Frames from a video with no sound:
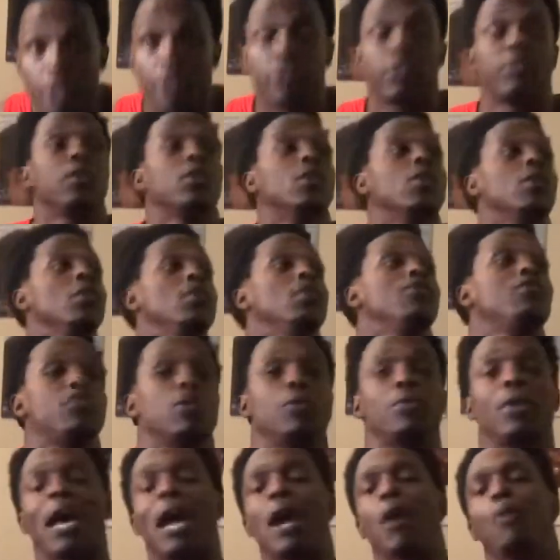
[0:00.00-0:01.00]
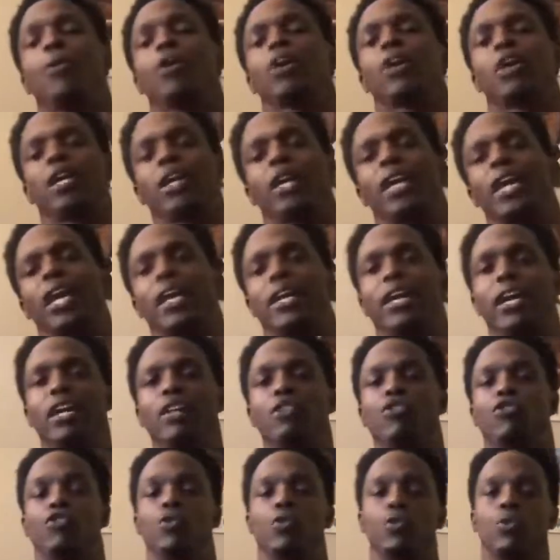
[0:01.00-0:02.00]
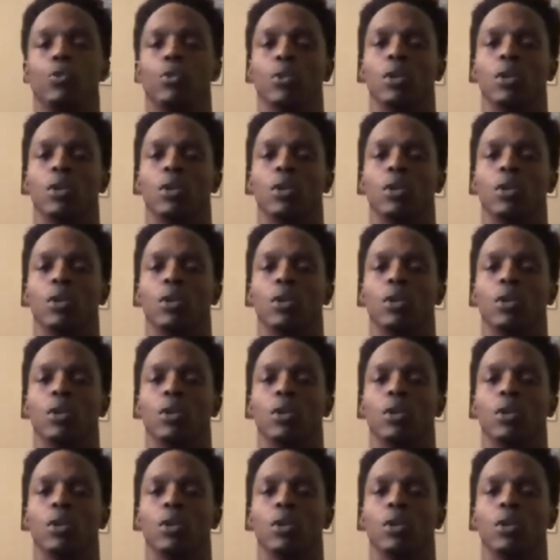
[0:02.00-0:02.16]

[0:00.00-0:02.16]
us. So now we're going to get into